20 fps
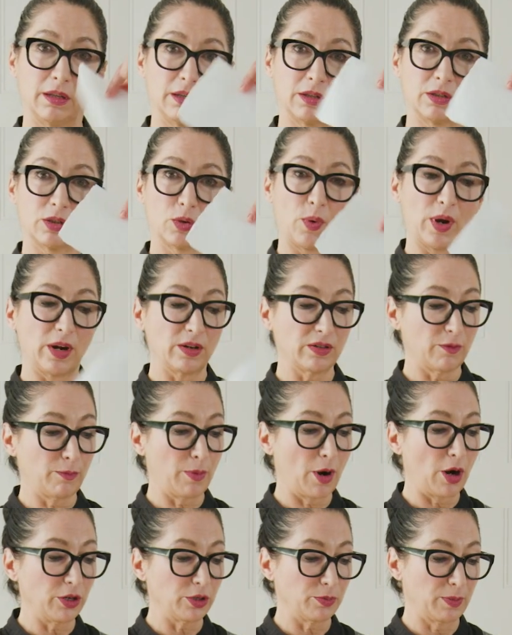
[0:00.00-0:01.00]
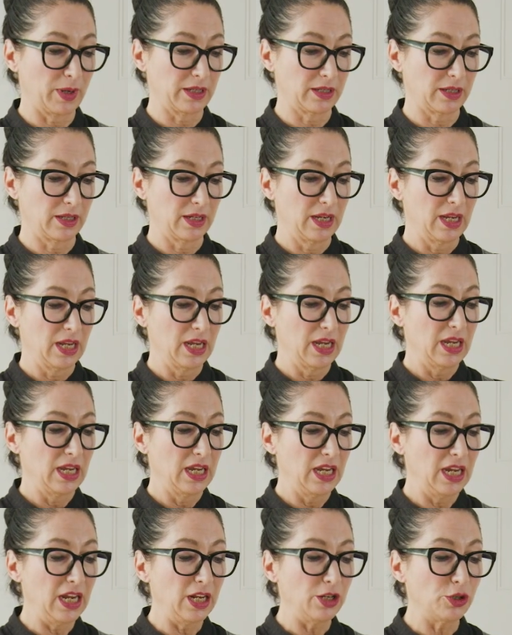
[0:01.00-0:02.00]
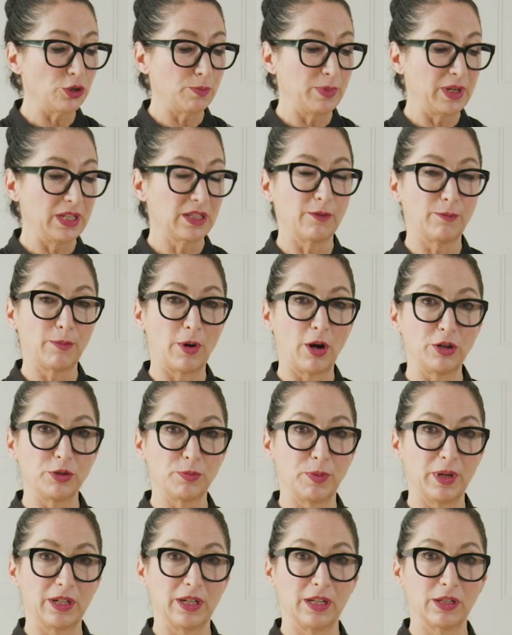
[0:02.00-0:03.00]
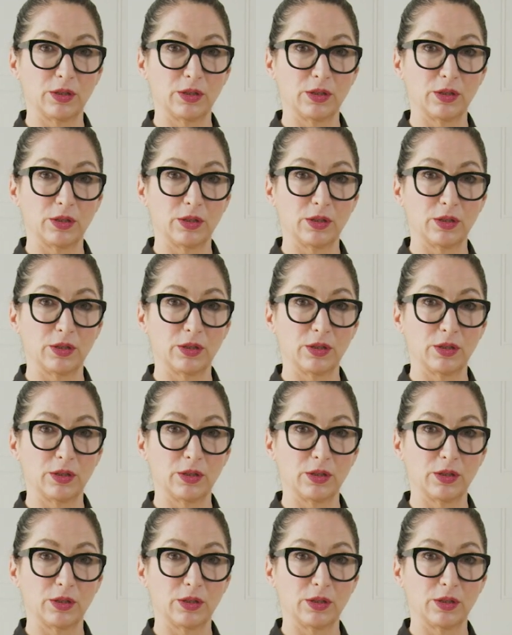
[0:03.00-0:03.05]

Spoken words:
squares of parchment. Each piece of parchment